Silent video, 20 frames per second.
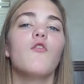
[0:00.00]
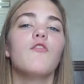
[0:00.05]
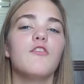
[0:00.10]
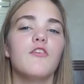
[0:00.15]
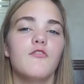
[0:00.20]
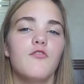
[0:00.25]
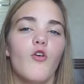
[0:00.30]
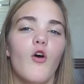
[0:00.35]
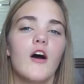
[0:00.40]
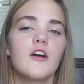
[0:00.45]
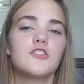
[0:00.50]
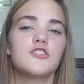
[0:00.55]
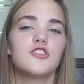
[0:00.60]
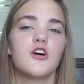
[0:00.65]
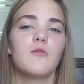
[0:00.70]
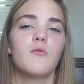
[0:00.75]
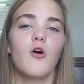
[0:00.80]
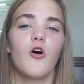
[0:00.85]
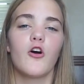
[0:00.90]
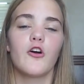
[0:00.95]
you've watched
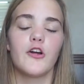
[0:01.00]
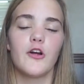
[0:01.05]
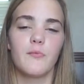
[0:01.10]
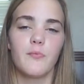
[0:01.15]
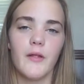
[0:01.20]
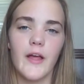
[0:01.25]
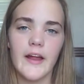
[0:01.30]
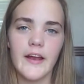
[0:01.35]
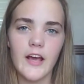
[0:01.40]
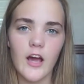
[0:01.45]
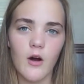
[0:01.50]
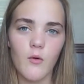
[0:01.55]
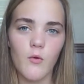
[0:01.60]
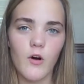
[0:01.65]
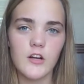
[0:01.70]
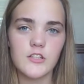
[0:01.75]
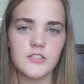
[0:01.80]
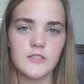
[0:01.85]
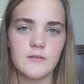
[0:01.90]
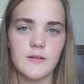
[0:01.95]
them or you're planning on
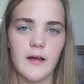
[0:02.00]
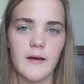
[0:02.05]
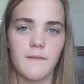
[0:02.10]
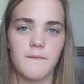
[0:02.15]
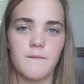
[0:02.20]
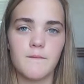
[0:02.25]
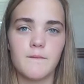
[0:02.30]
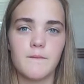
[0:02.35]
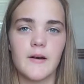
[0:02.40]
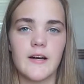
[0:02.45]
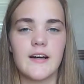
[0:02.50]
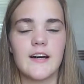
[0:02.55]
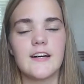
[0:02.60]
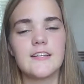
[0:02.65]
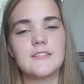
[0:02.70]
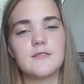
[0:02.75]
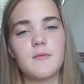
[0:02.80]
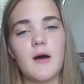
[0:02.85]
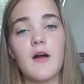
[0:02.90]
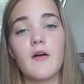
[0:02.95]
watching them
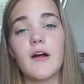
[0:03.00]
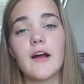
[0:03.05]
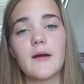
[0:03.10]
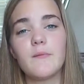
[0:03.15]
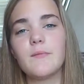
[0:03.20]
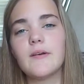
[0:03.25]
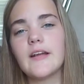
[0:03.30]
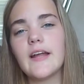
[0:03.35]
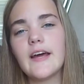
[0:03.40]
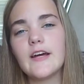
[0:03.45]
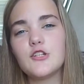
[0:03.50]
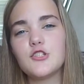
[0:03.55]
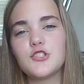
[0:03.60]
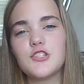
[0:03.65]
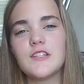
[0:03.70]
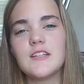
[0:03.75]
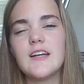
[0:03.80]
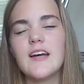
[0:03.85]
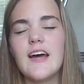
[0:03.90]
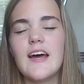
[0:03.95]
because of my
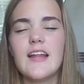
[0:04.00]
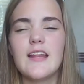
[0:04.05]
recommendation,